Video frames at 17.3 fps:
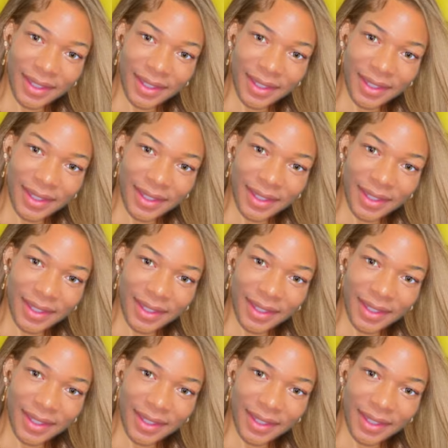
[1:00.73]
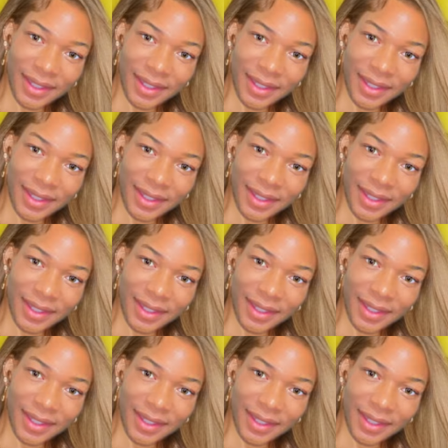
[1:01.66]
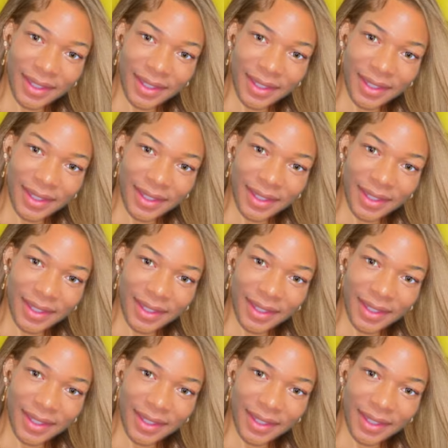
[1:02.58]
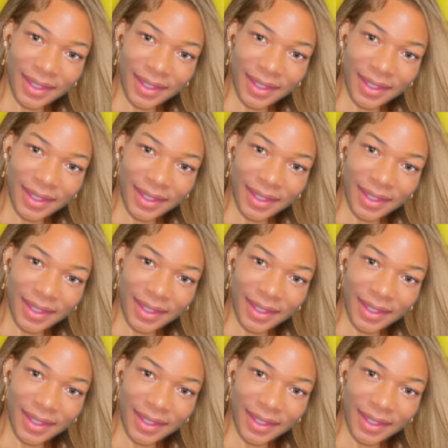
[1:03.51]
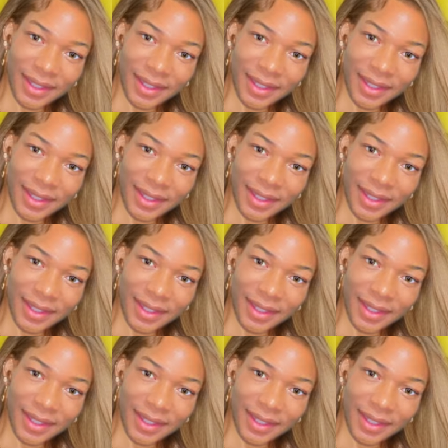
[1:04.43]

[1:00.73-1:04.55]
This is a still picture; no speech is visible.